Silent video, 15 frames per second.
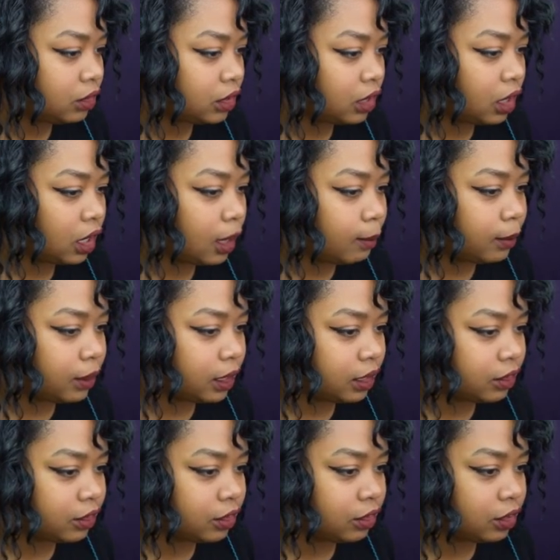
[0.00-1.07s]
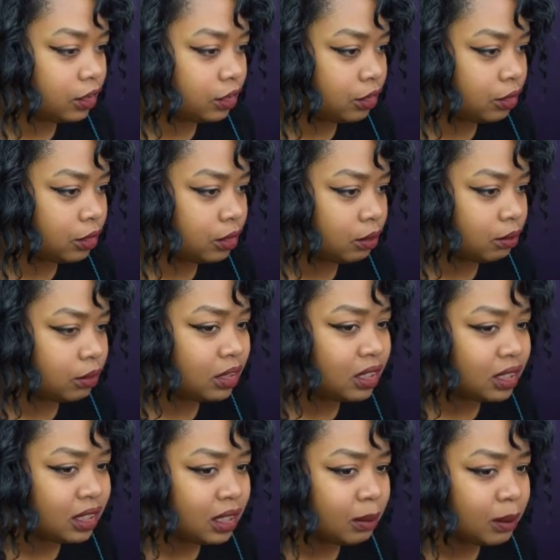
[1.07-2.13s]
like a couple things that you can do to
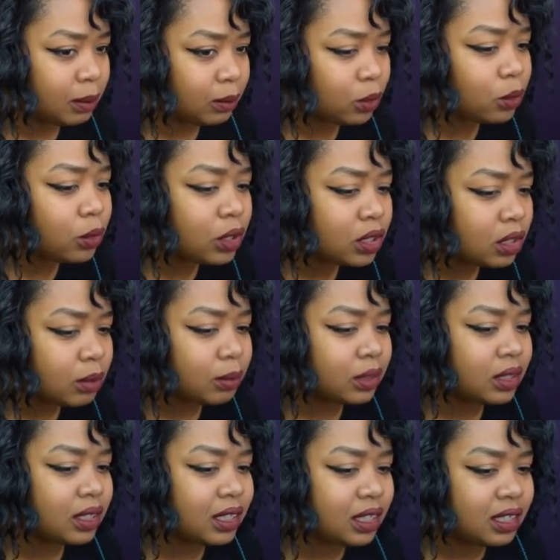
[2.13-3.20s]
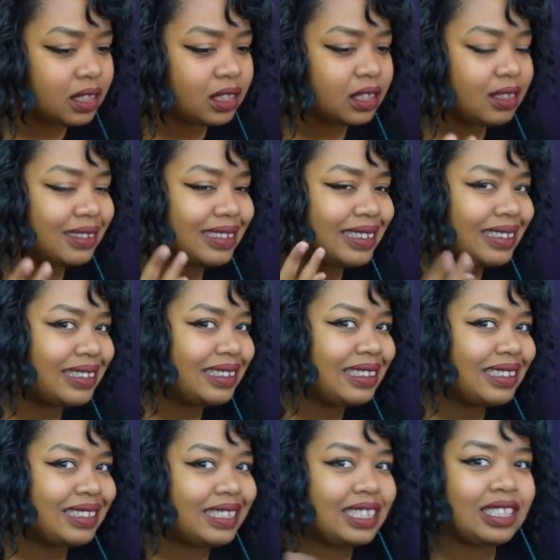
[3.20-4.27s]
keep them cooler, but like,
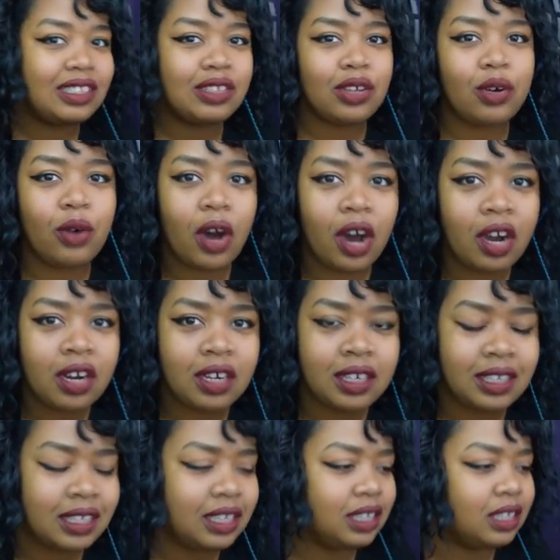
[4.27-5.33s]
it's so hard.